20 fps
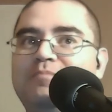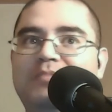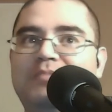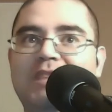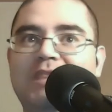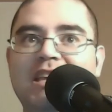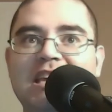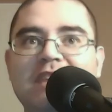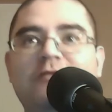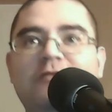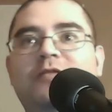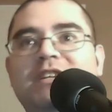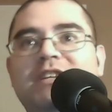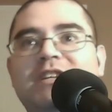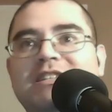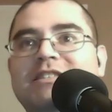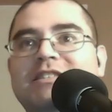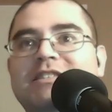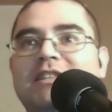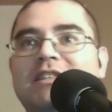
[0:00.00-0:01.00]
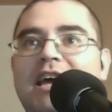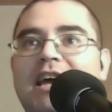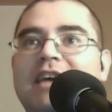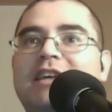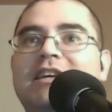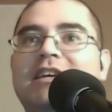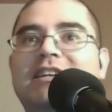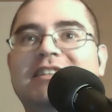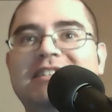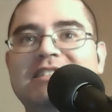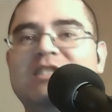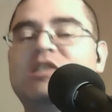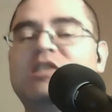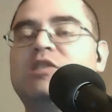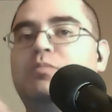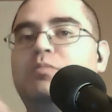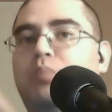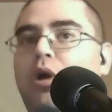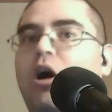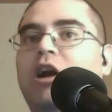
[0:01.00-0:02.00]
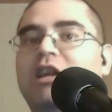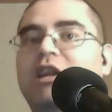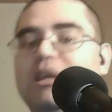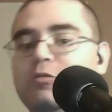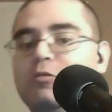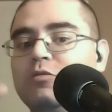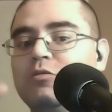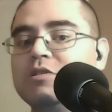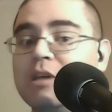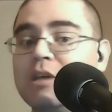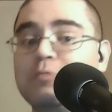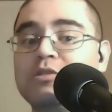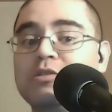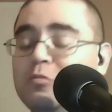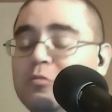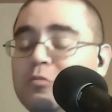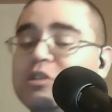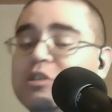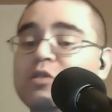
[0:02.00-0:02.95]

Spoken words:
If it's like spotty reception,